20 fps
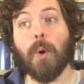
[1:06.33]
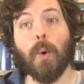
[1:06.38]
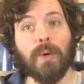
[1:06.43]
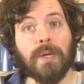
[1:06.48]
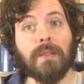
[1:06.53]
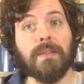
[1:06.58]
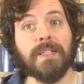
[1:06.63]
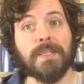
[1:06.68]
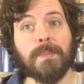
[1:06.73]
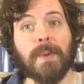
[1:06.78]
going
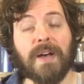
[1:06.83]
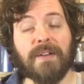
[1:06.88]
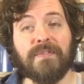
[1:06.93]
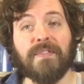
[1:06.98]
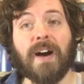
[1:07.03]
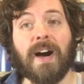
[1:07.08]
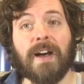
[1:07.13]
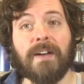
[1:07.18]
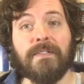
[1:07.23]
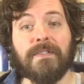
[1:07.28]
to list my
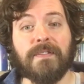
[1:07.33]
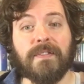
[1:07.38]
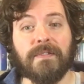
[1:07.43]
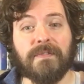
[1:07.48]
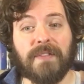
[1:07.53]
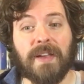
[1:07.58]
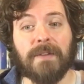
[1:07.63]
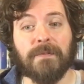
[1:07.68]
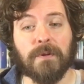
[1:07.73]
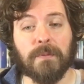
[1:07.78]
five
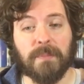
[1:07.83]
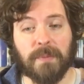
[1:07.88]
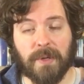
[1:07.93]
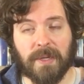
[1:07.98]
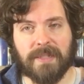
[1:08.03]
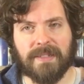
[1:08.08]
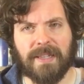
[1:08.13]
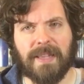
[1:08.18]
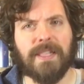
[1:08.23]
favorite books,